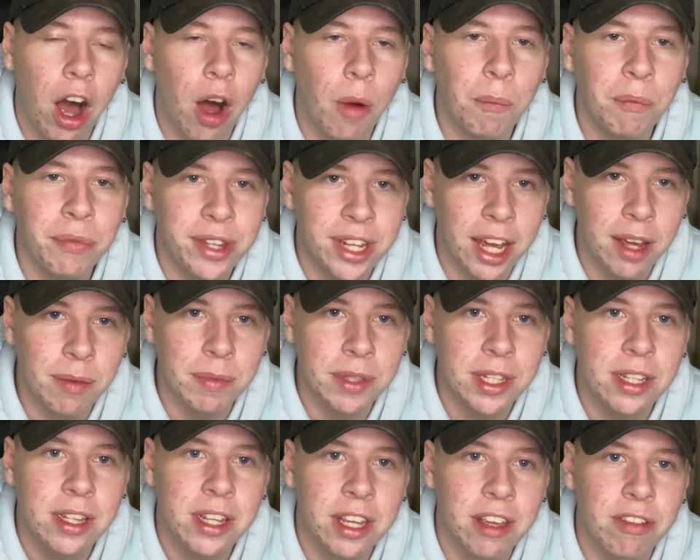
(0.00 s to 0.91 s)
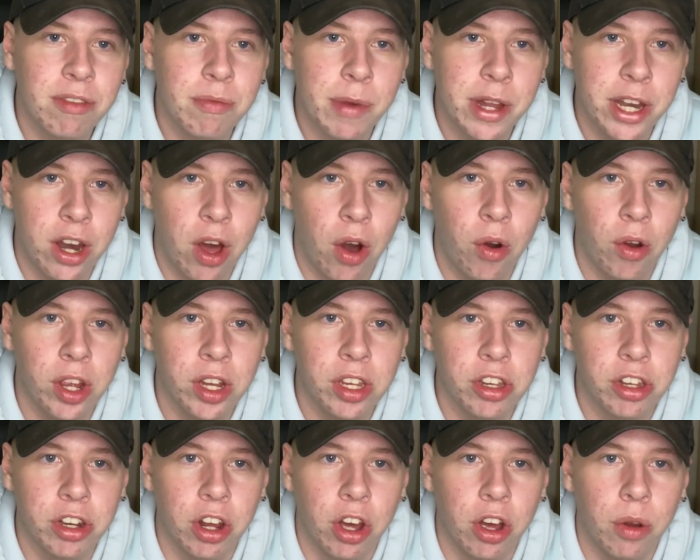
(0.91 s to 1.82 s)
I'm tempted to give him a
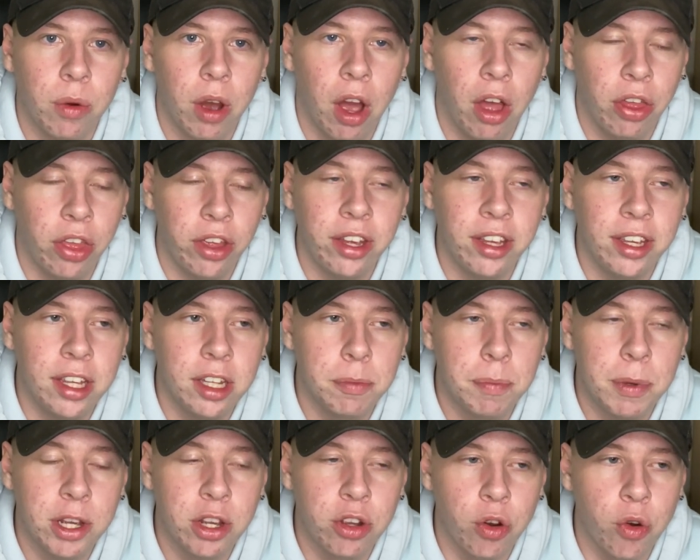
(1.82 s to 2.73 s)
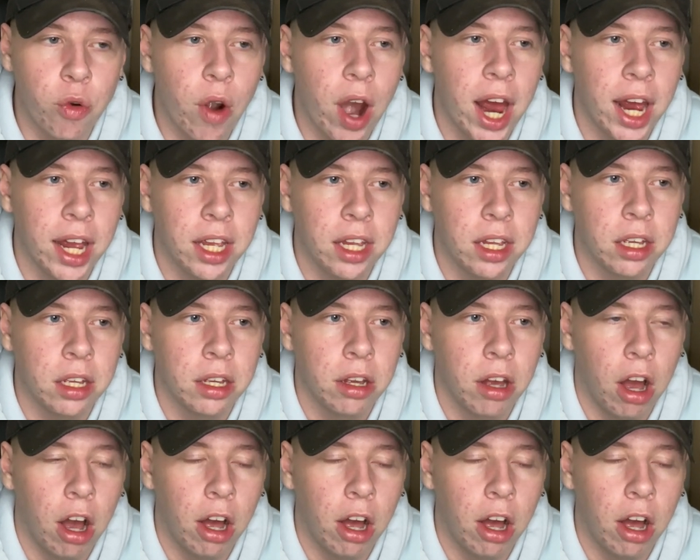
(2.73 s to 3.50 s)
9, I think he's been great.